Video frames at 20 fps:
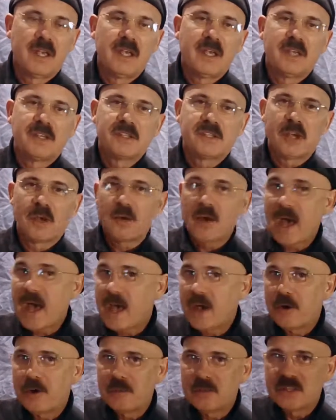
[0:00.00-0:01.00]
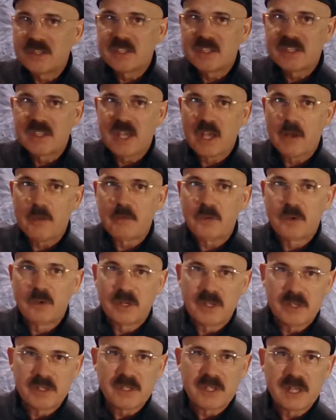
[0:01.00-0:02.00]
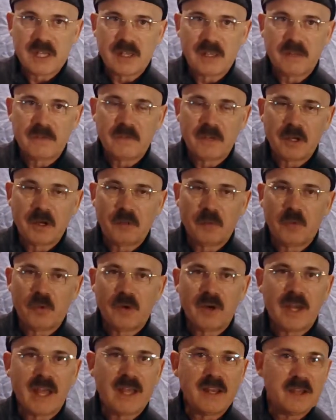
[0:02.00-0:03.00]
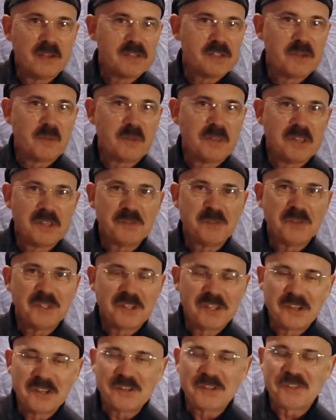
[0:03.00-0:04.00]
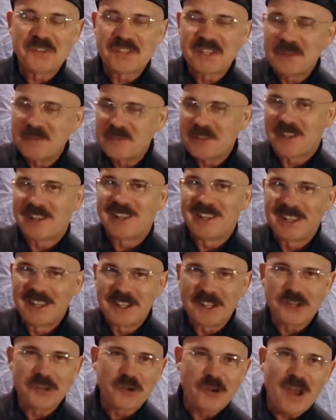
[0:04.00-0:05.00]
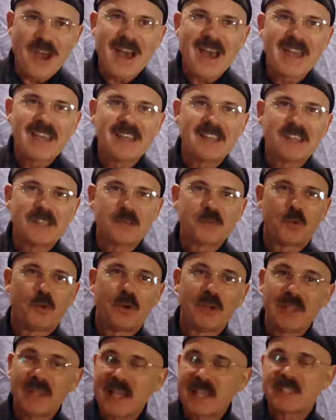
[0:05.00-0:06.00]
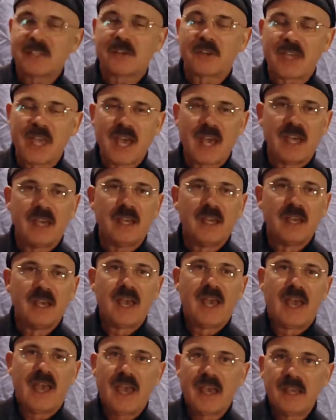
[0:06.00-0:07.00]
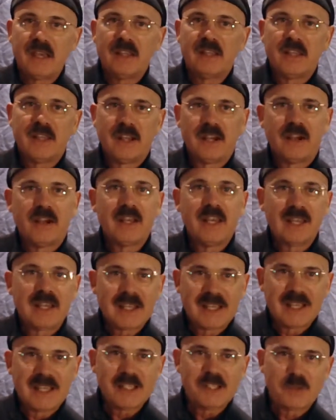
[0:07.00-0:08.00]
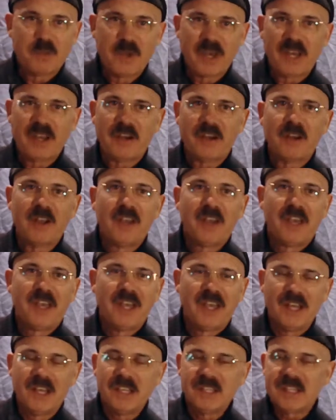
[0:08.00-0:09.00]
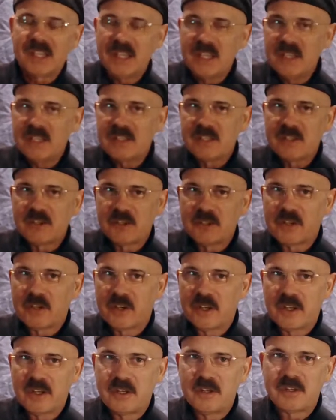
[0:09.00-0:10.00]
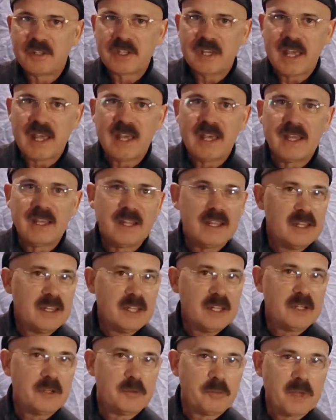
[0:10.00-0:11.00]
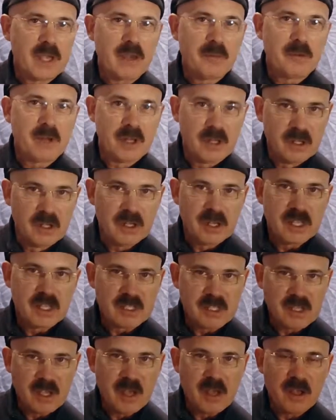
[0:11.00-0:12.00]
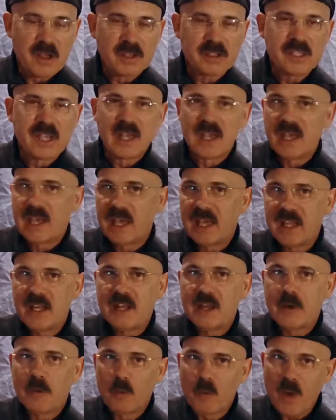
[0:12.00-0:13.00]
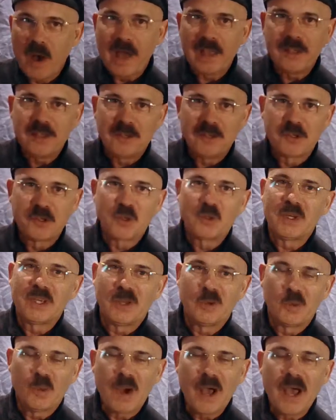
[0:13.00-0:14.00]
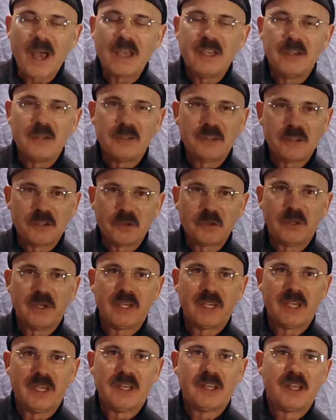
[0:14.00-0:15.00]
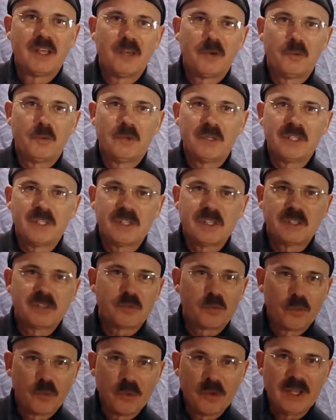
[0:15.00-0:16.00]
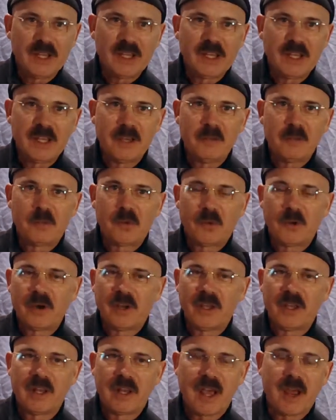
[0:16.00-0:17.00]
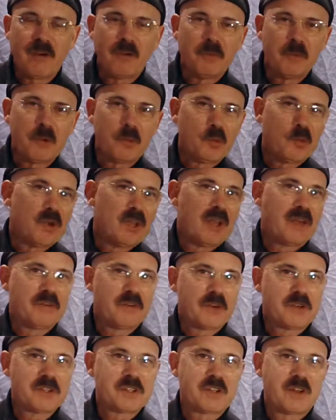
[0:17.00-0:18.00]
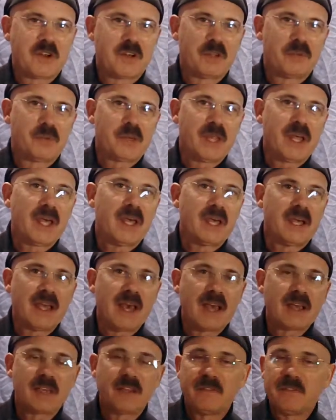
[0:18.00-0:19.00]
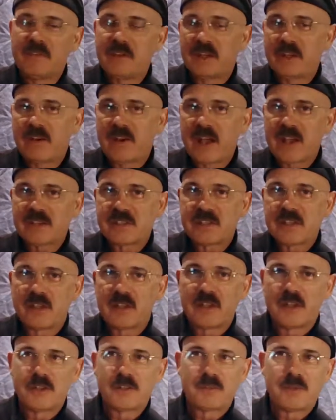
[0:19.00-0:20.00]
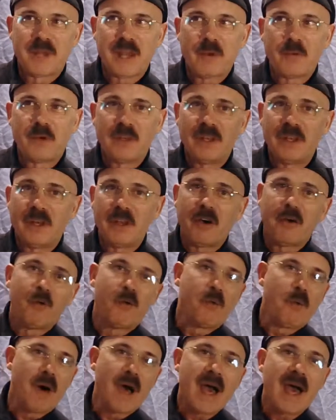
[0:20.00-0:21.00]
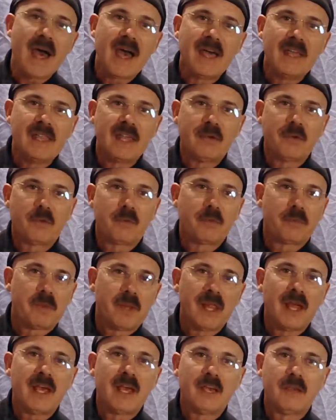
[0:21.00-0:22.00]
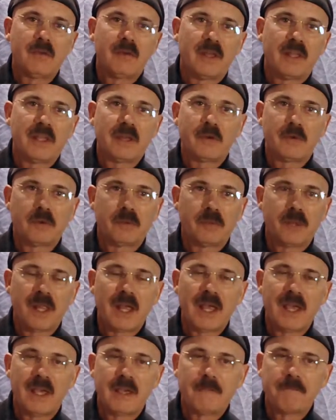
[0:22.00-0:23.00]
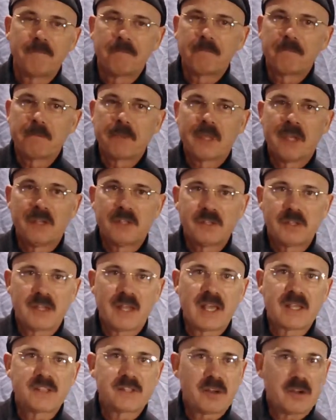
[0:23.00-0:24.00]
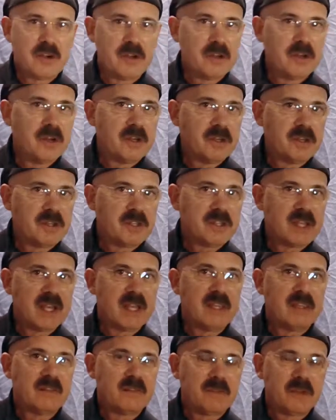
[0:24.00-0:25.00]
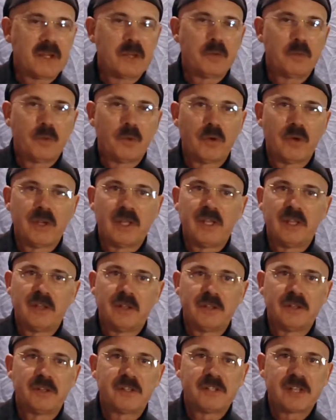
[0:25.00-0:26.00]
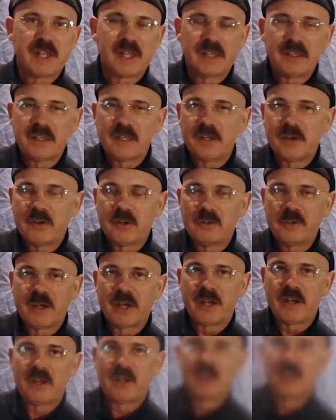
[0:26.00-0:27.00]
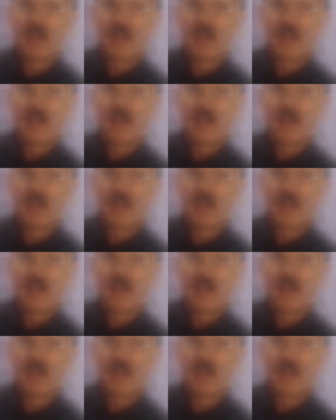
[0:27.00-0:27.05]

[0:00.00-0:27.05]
So I hope this has helped you understand the fingerboard. I know some of this material seems a little dry at this point. That's okay. Hang in there. It gets better and it's easier to understand, and then you'll be able to look at songs and know what you're doing and why you're doing it, which is really important. I remember when I first started playing, I could figure out solos, but I wouldn't know why they were playing what they were playing until I started to understand the fingerboard and understand theory better.